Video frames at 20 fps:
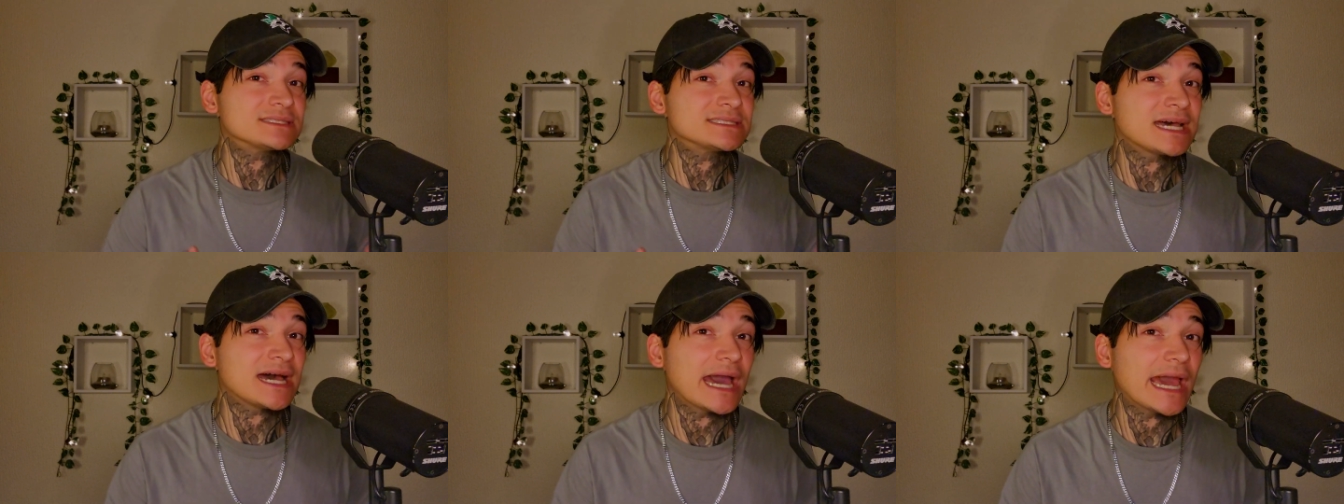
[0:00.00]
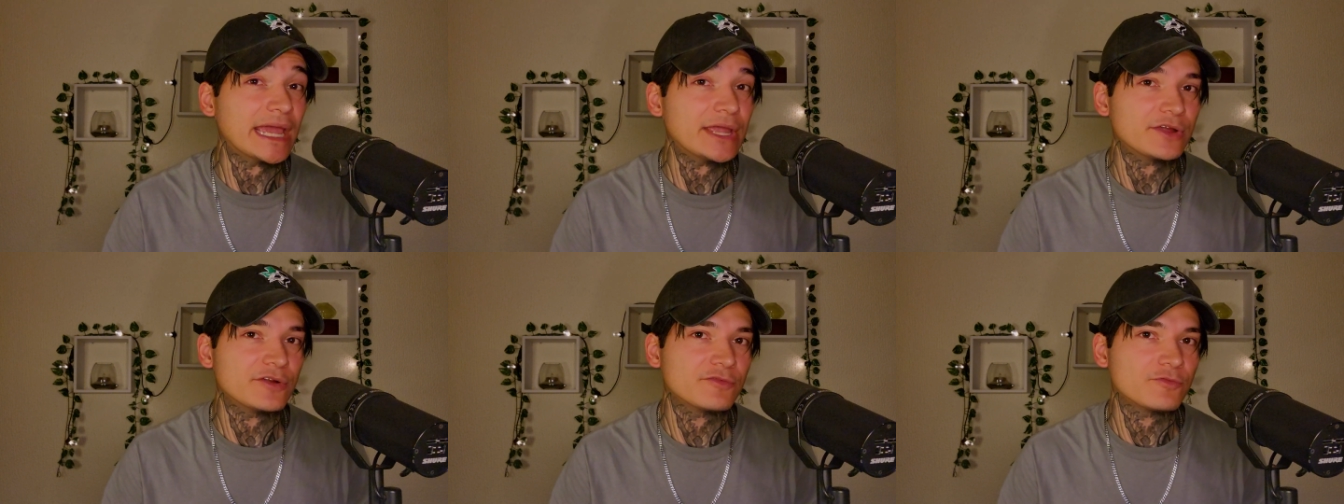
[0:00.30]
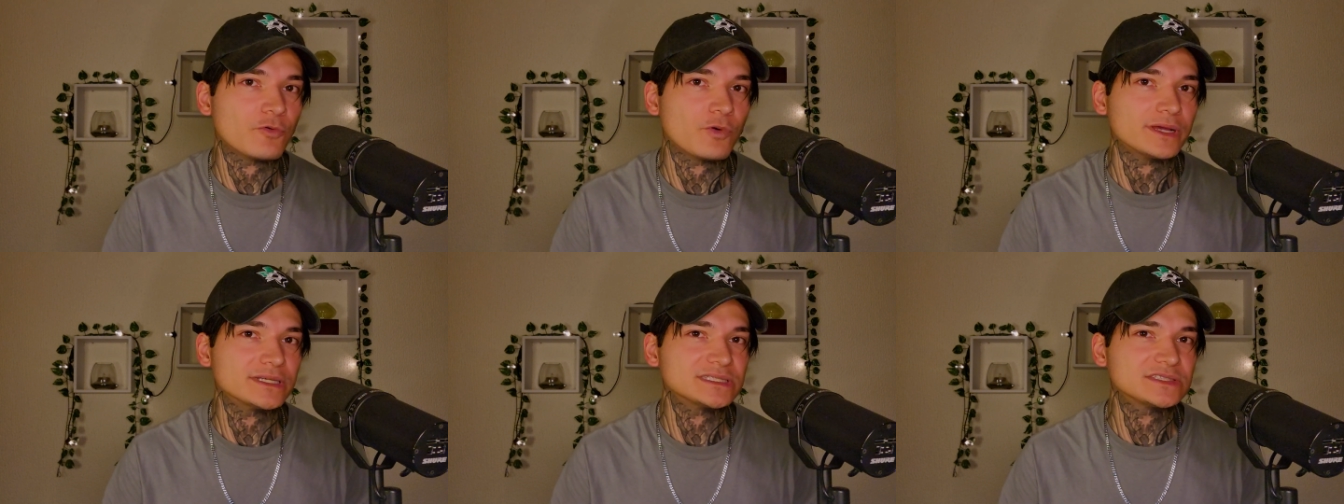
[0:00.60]
tight your
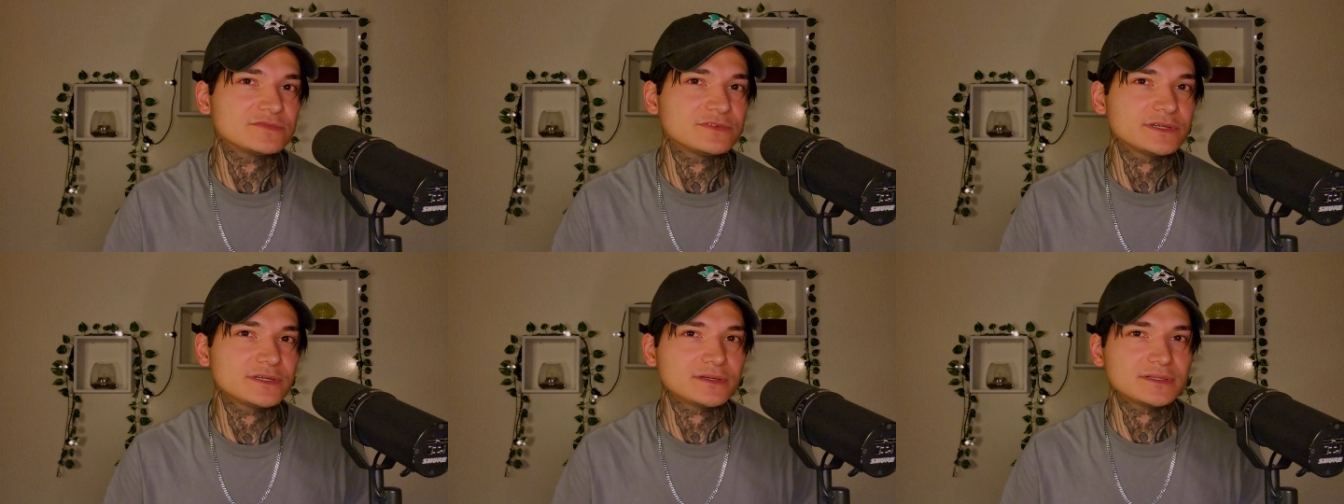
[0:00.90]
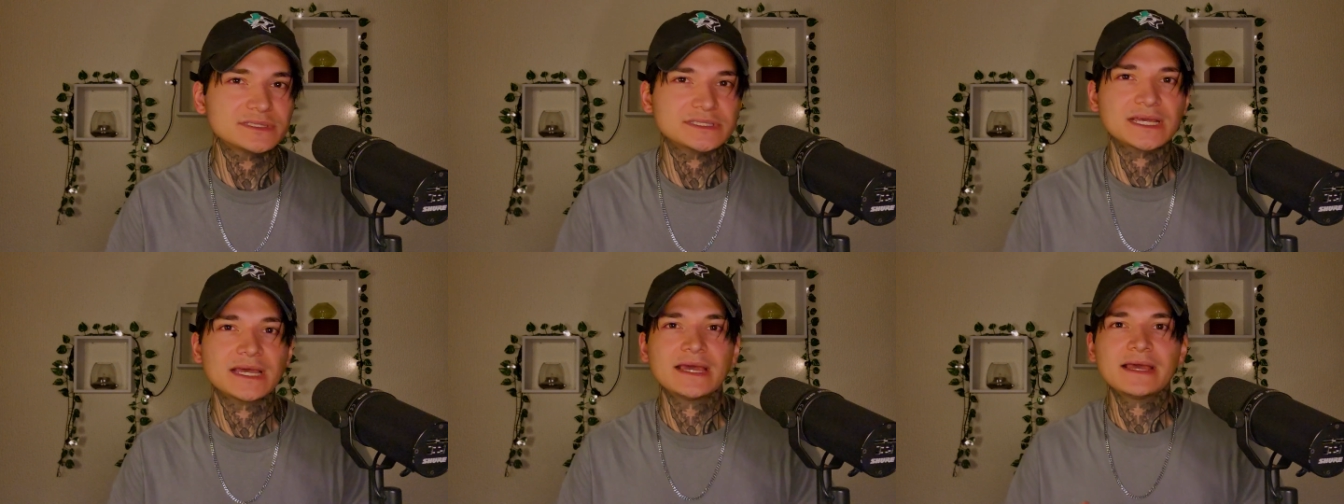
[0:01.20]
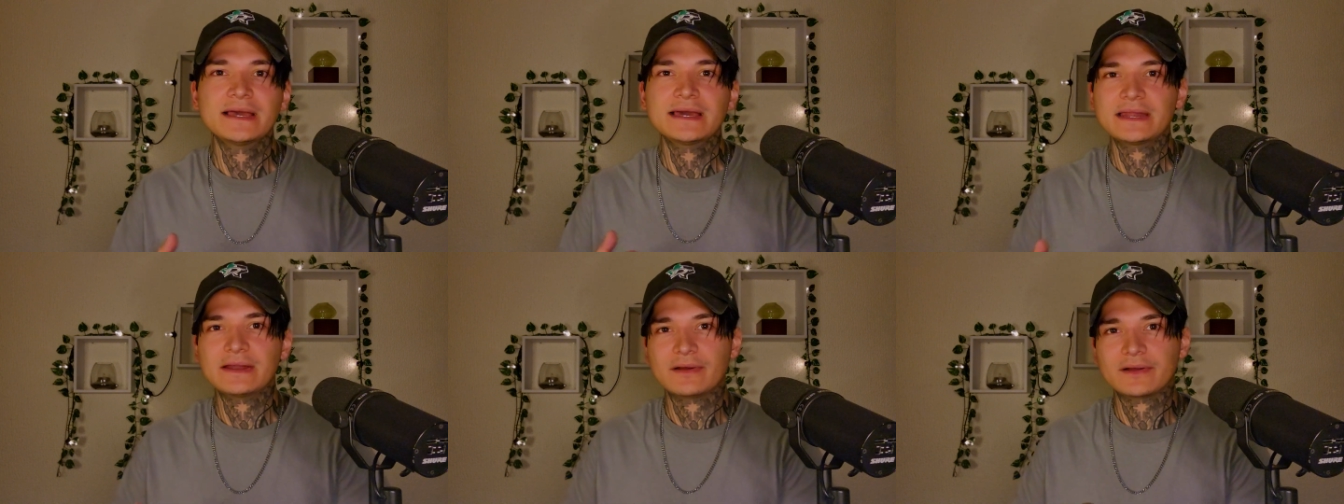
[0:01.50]
voice feels
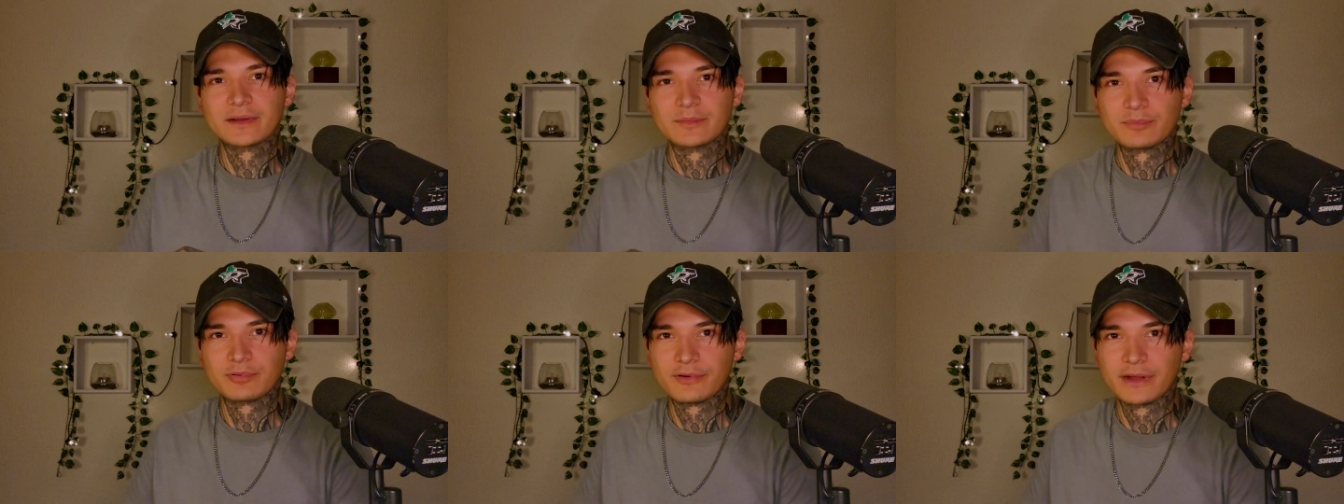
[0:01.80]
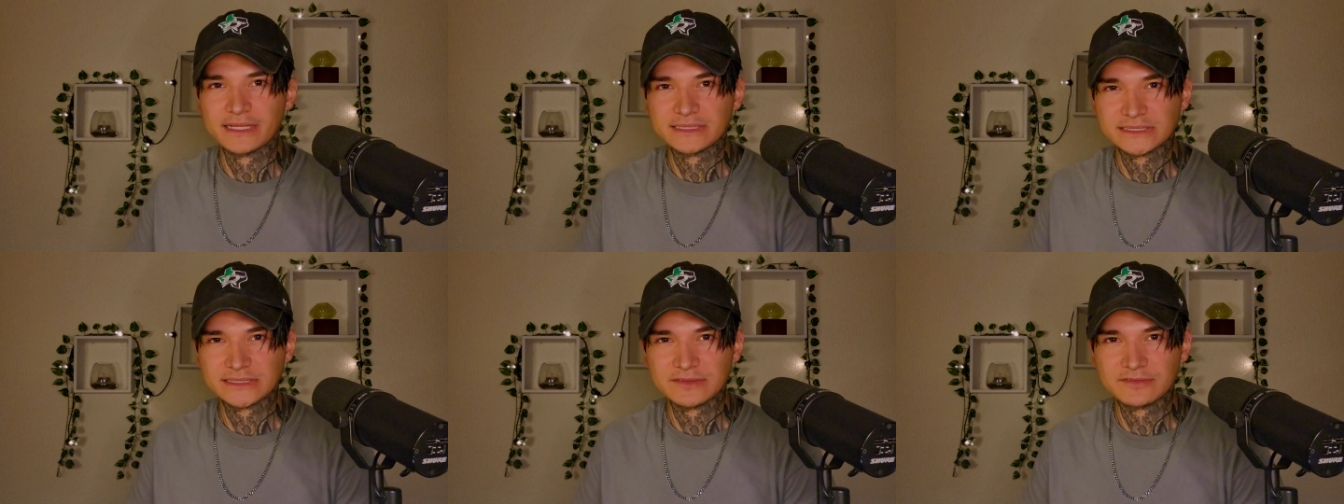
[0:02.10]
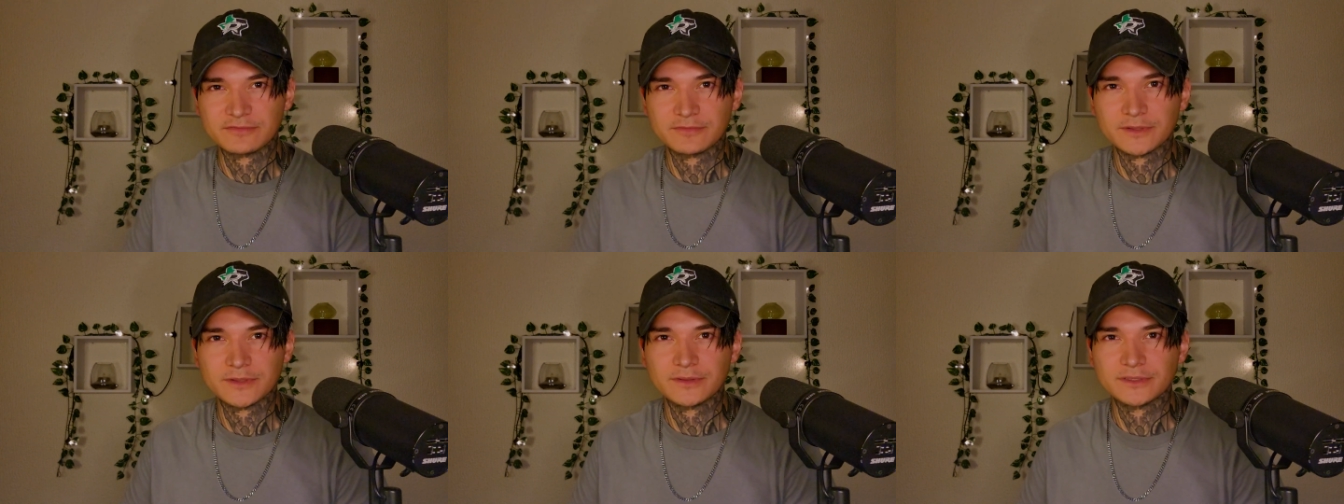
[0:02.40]
and how compressed it
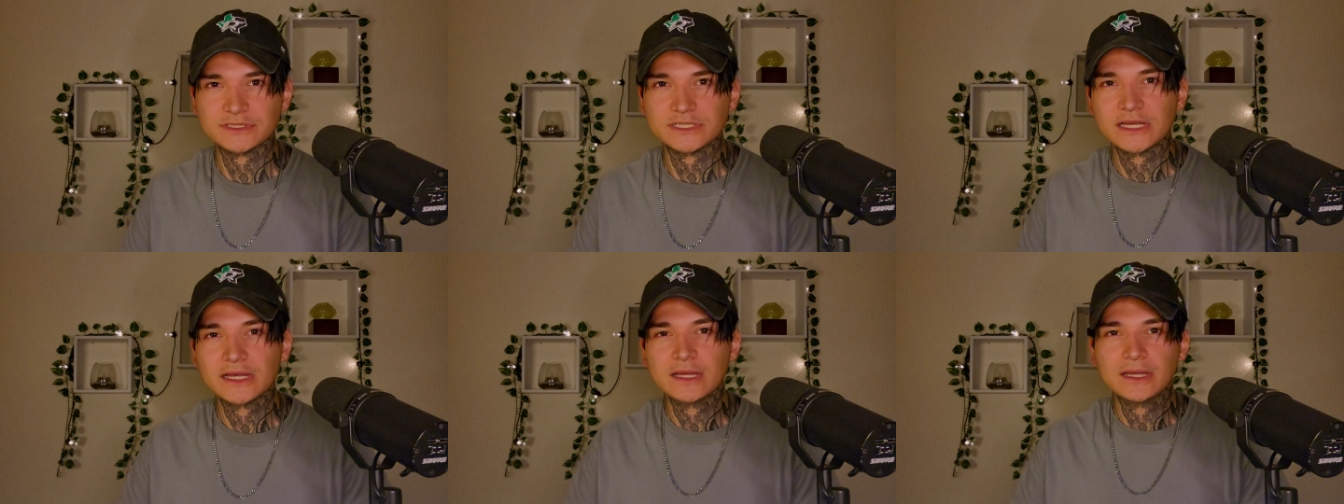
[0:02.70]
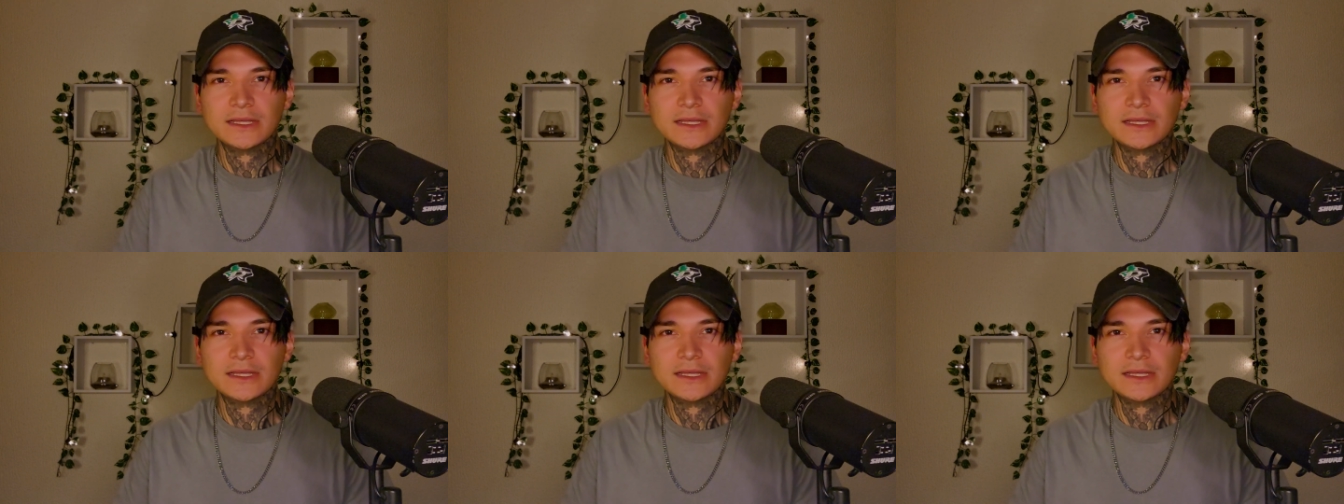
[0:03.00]
feels,